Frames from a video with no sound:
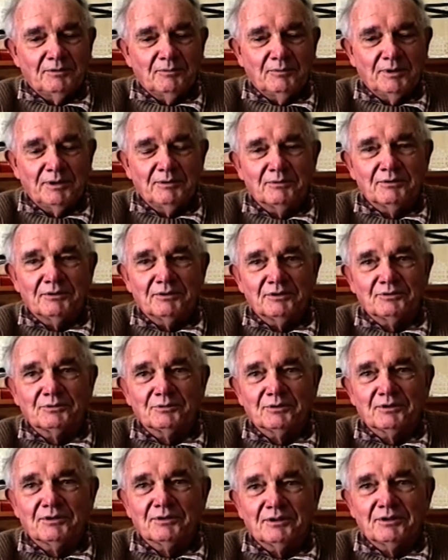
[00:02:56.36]
we were
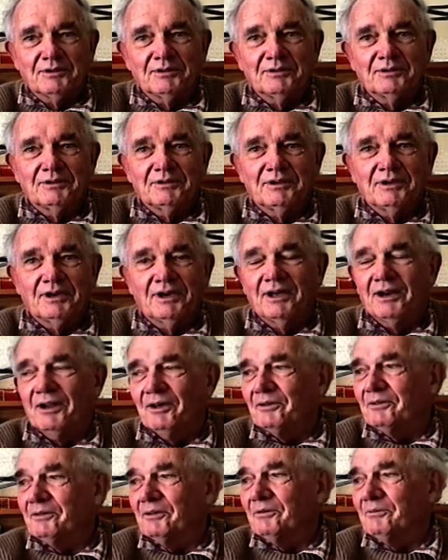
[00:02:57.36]
the
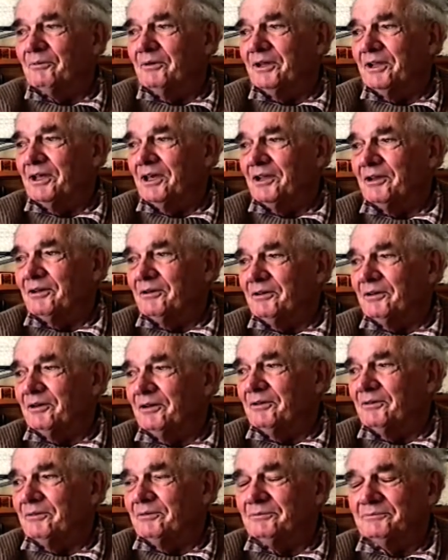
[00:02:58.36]
carload that went out.
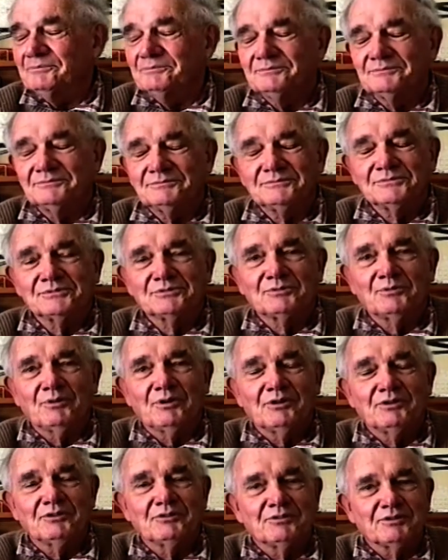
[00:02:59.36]
It was
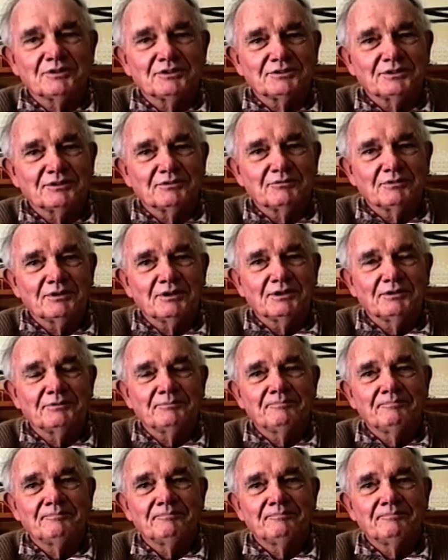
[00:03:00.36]
quite interesting, really.